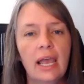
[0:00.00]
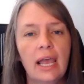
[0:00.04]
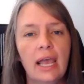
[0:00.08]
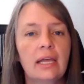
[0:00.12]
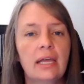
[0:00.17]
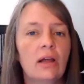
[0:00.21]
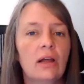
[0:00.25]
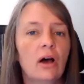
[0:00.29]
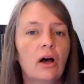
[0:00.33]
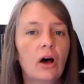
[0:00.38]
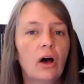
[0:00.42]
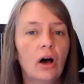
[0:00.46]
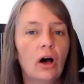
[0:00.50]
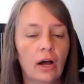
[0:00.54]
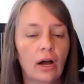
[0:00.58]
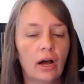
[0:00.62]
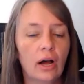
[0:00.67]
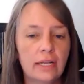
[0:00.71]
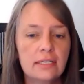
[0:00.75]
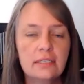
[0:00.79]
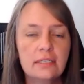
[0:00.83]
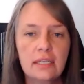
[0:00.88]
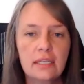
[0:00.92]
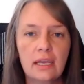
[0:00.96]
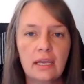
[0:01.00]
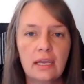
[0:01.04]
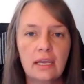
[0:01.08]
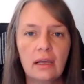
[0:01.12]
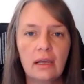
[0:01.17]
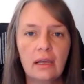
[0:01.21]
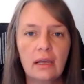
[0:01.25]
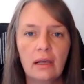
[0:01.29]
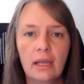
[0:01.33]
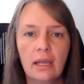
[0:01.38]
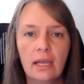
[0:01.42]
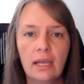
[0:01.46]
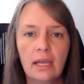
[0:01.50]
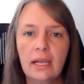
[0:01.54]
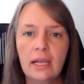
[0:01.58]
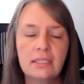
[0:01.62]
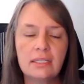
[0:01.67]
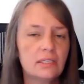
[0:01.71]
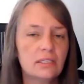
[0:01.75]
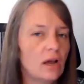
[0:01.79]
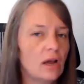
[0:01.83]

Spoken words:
And honestly, it's